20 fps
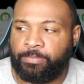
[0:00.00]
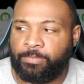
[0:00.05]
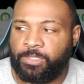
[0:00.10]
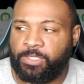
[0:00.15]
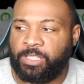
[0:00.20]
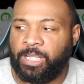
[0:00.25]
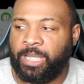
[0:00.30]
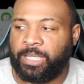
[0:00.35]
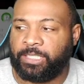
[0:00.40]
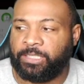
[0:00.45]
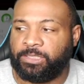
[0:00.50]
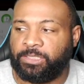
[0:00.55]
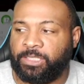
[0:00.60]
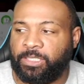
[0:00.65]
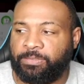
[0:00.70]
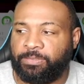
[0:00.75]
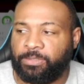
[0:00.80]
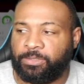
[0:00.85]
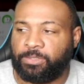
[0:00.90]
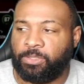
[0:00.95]
stocking
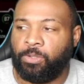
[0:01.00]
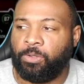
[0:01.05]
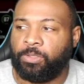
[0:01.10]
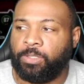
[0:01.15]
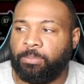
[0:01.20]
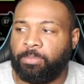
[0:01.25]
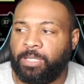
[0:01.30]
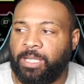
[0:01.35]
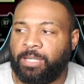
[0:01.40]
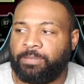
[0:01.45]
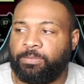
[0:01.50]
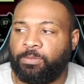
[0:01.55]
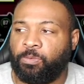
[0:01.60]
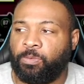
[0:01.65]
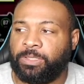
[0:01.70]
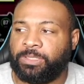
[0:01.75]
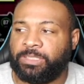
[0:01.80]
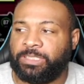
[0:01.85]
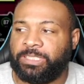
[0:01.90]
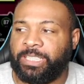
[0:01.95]
stuffers on the block for
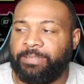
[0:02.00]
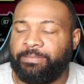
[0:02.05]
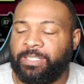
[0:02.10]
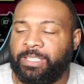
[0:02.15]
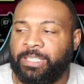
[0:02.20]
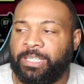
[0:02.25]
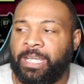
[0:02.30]
170.